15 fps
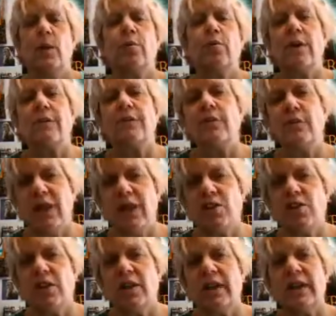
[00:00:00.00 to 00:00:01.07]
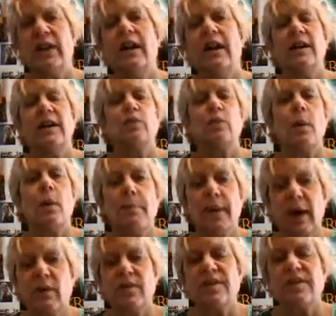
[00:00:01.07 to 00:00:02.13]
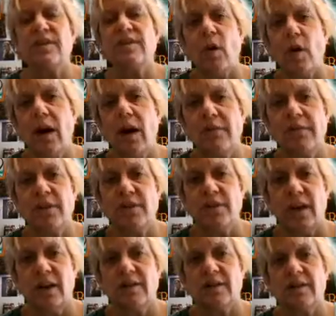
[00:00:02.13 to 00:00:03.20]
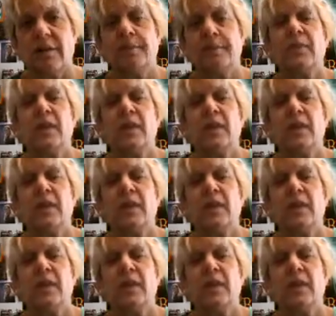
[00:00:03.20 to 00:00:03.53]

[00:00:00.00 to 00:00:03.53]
preferentially is what bounces off the dust.